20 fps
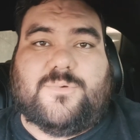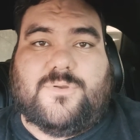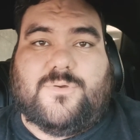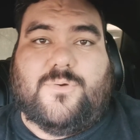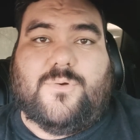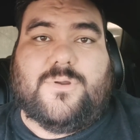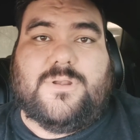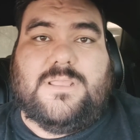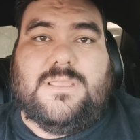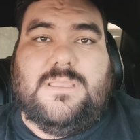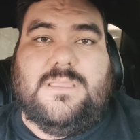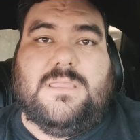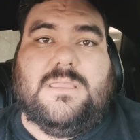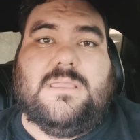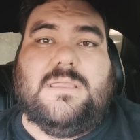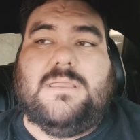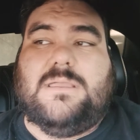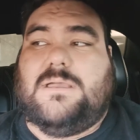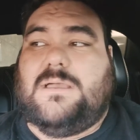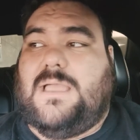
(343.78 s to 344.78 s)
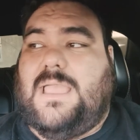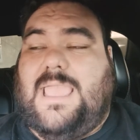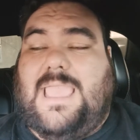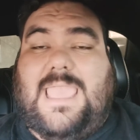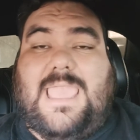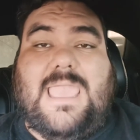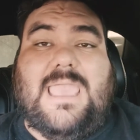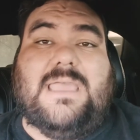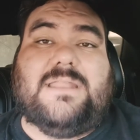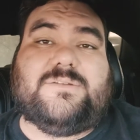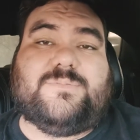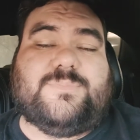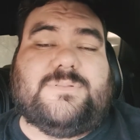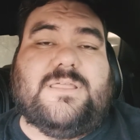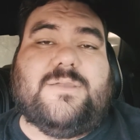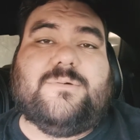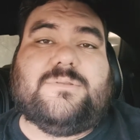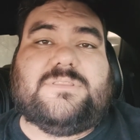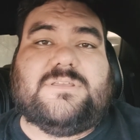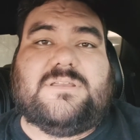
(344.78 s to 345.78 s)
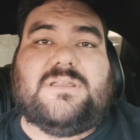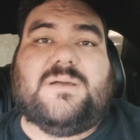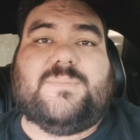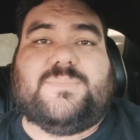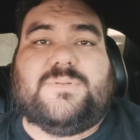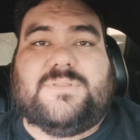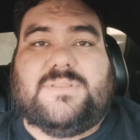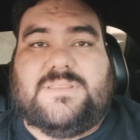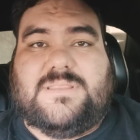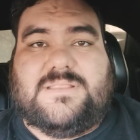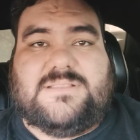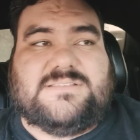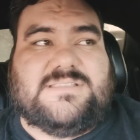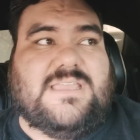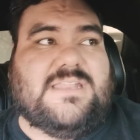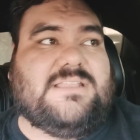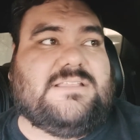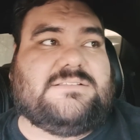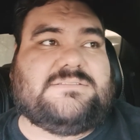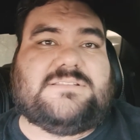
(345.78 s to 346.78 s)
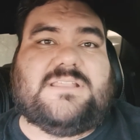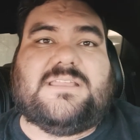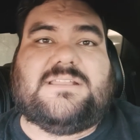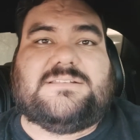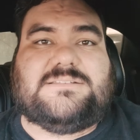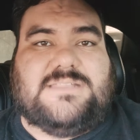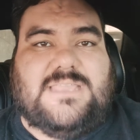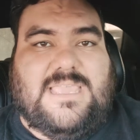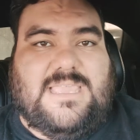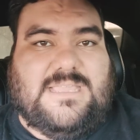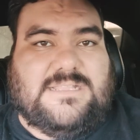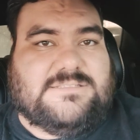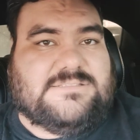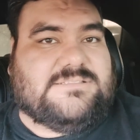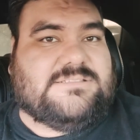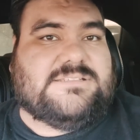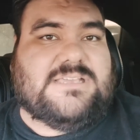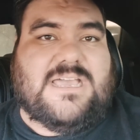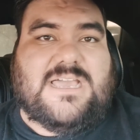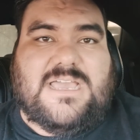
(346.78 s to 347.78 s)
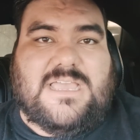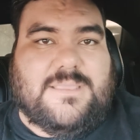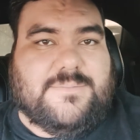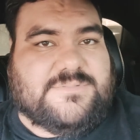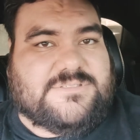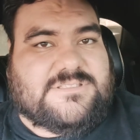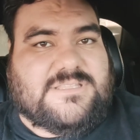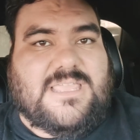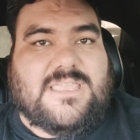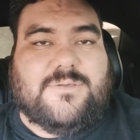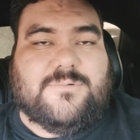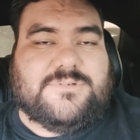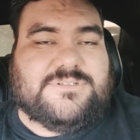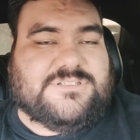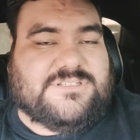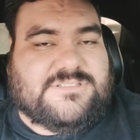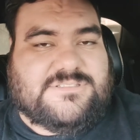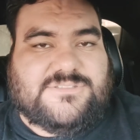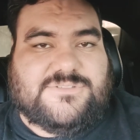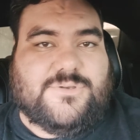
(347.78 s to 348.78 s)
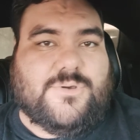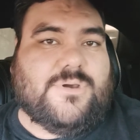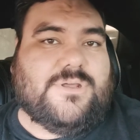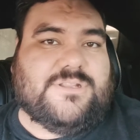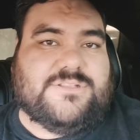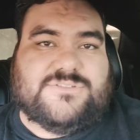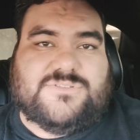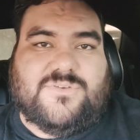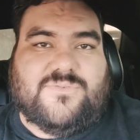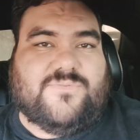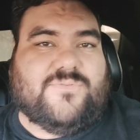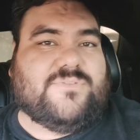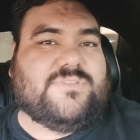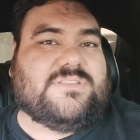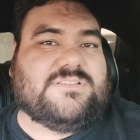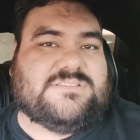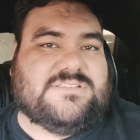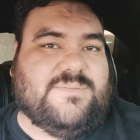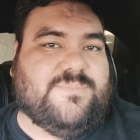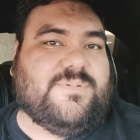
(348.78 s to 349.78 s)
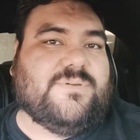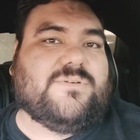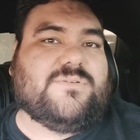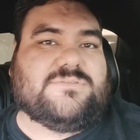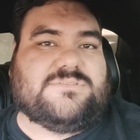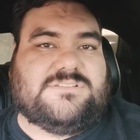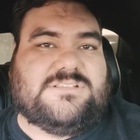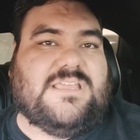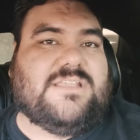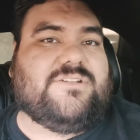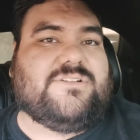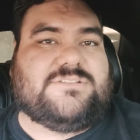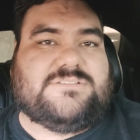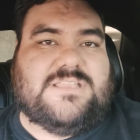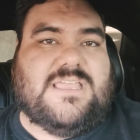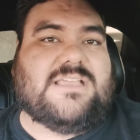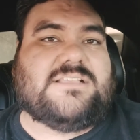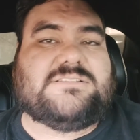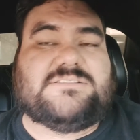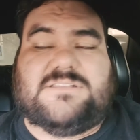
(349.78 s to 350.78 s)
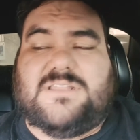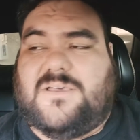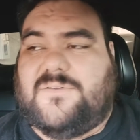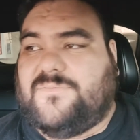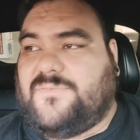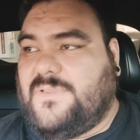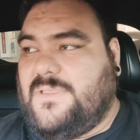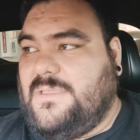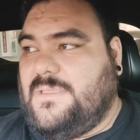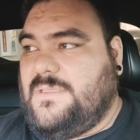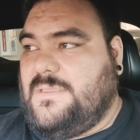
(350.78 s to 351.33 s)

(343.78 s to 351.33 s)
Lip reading: recording and play with a couple of the settings like dates, times, languages, so on and so forth, the typical standard tech stuff.